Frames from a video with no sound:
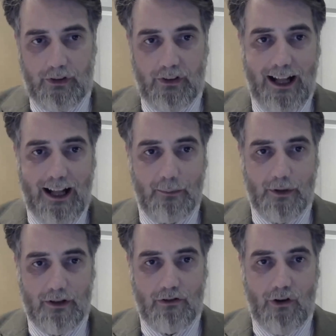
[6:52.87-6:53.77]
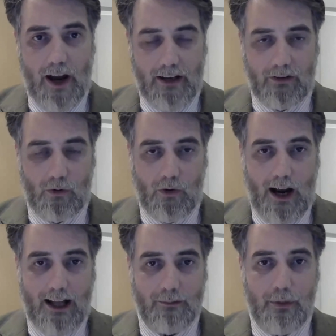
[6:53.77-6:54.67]
St. Albert the Great, or
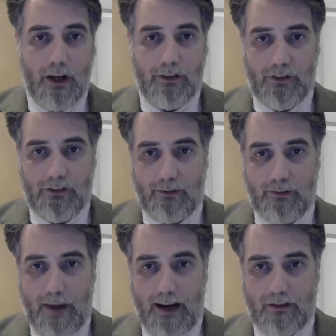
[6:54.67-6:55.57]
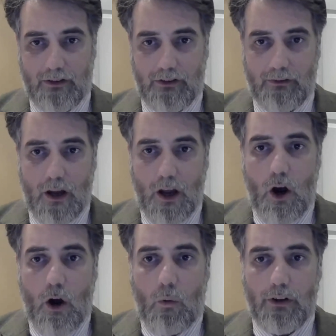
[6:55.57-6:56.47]
Albertus Magnus,
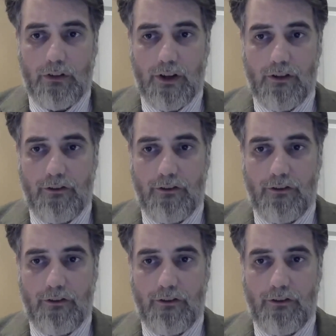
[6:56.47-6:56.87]
was at the